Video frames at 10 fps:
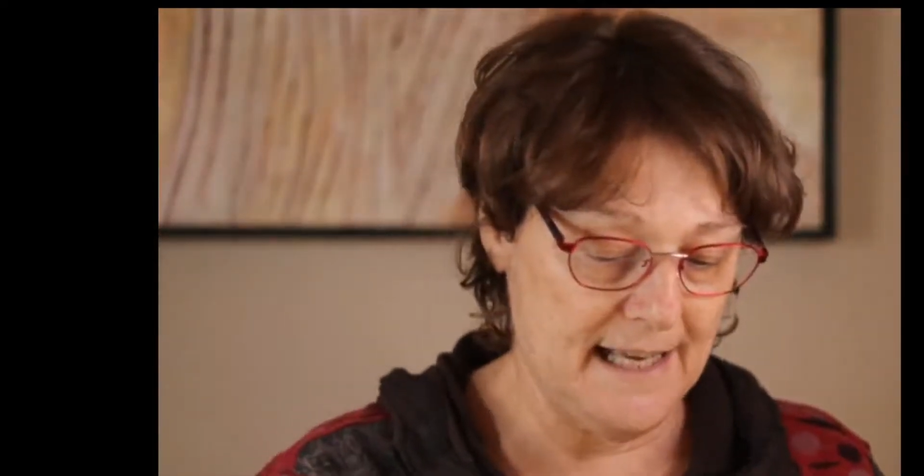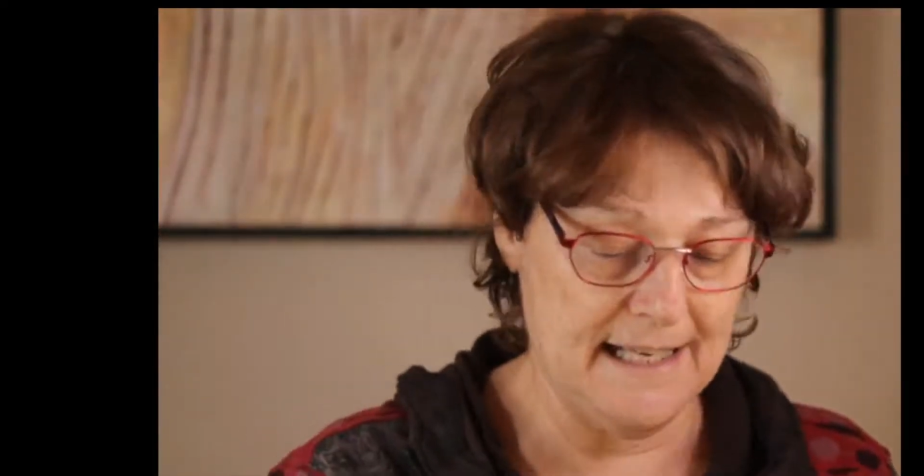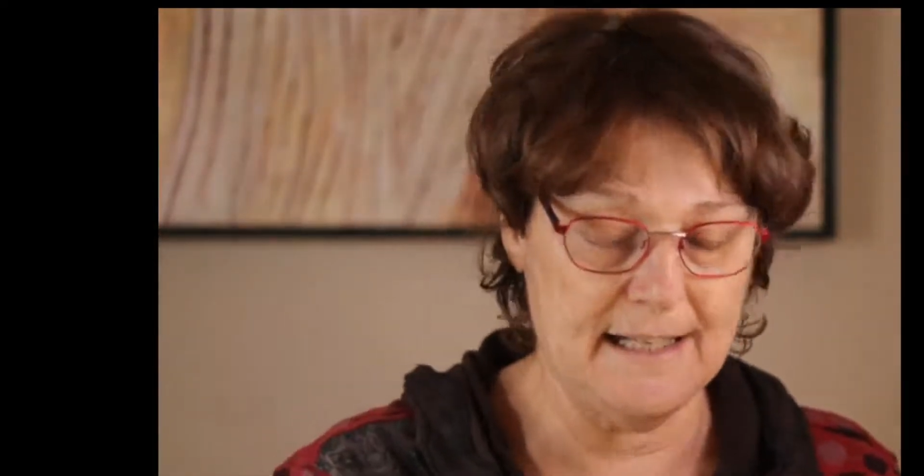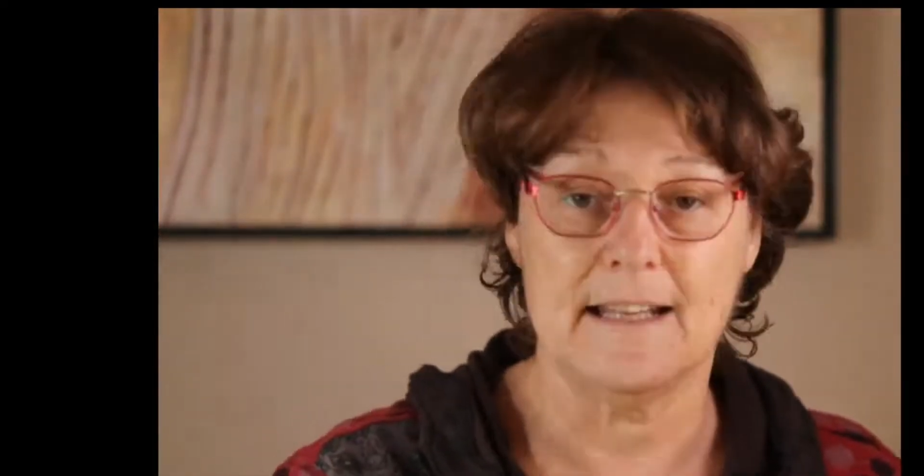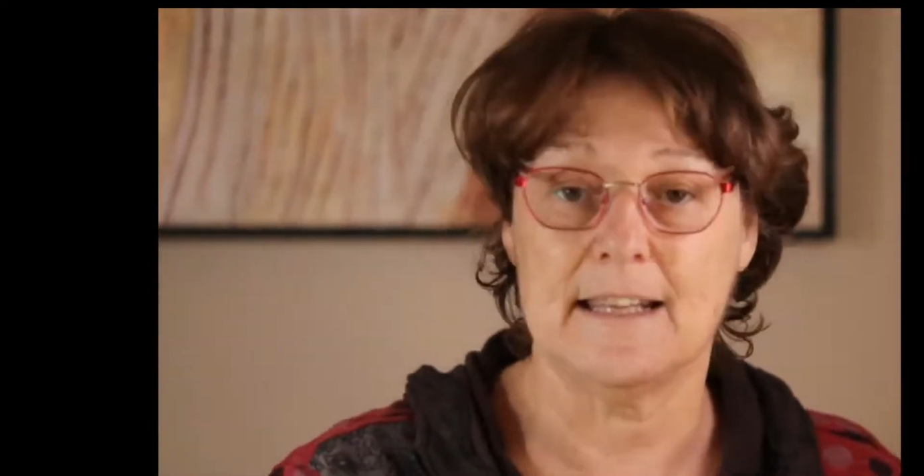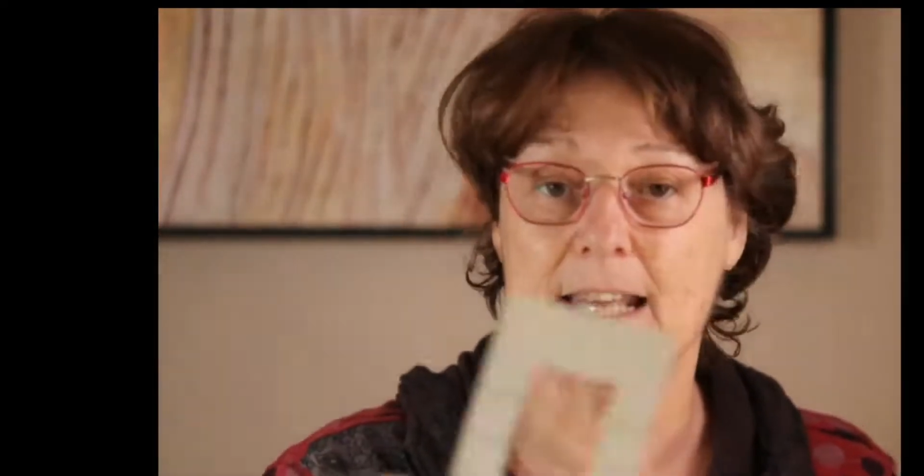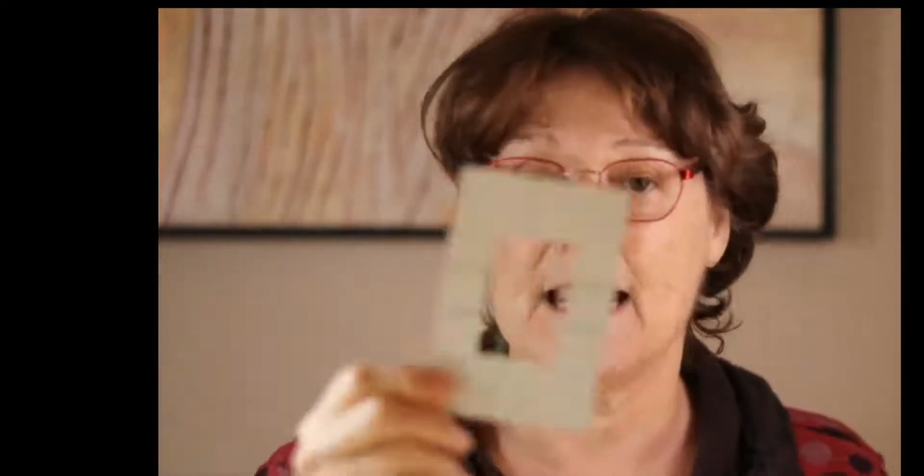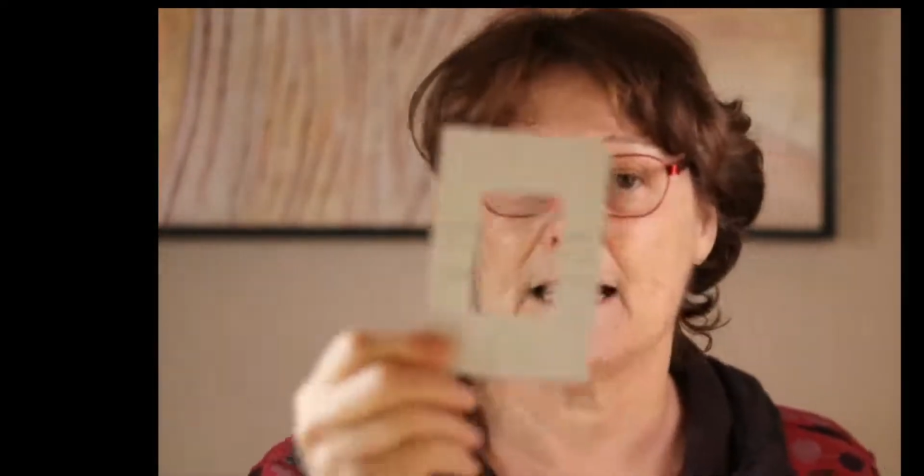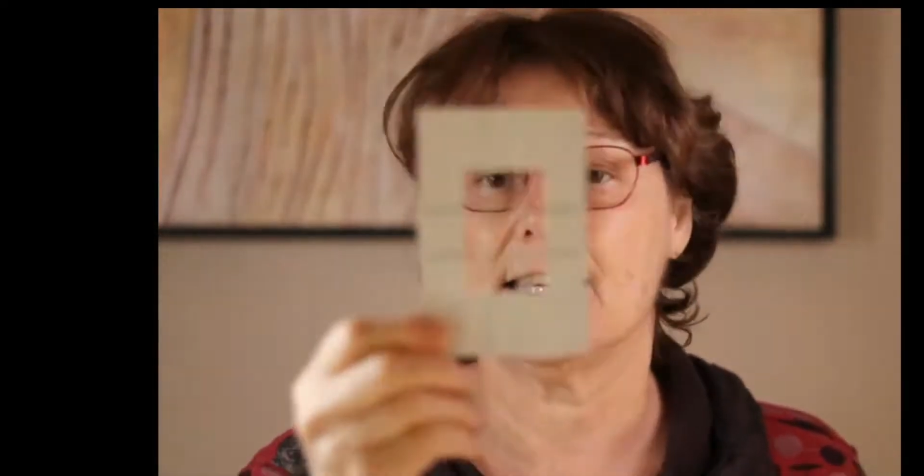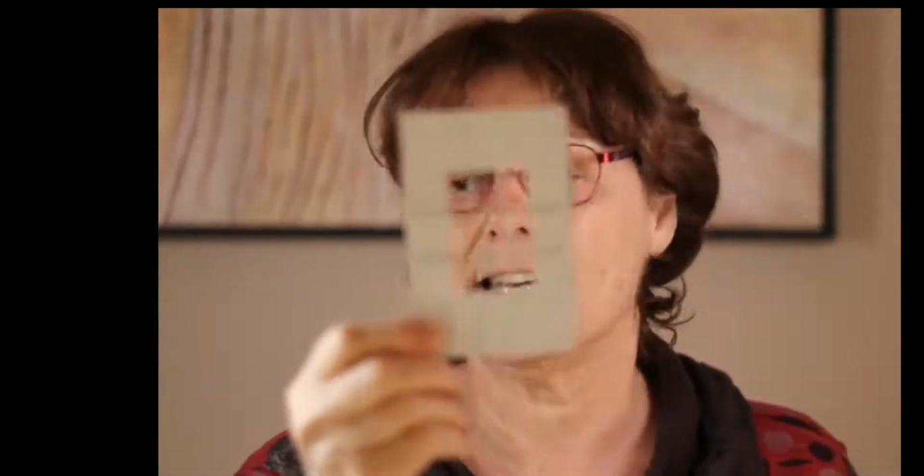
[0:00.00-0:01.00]
and
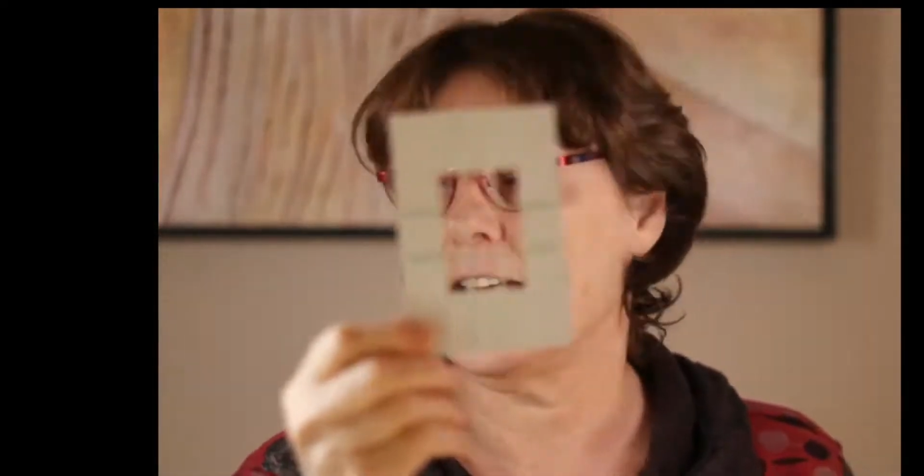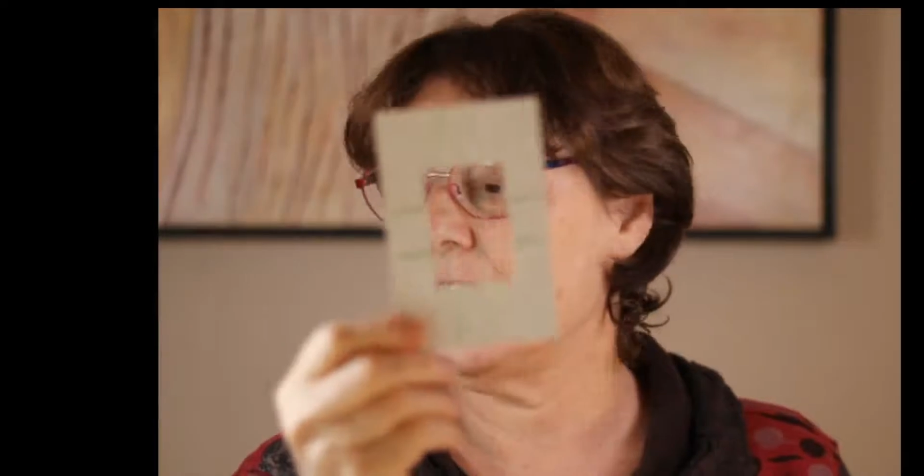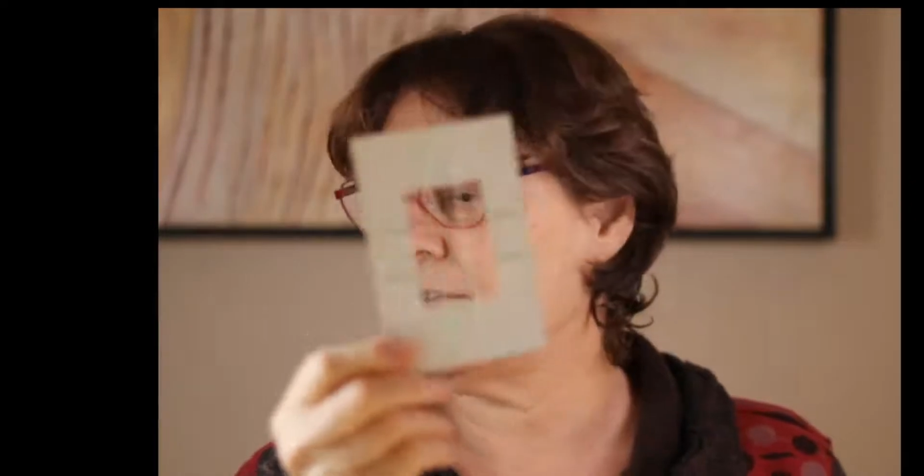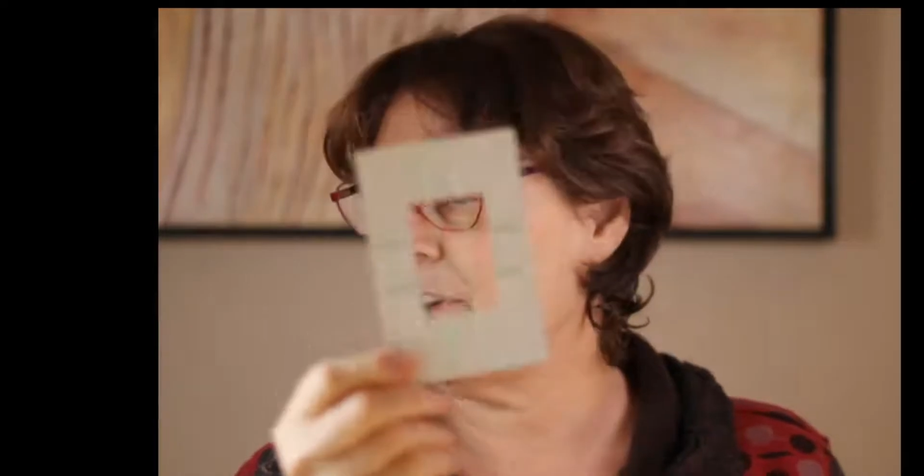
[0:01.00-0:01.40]
there's another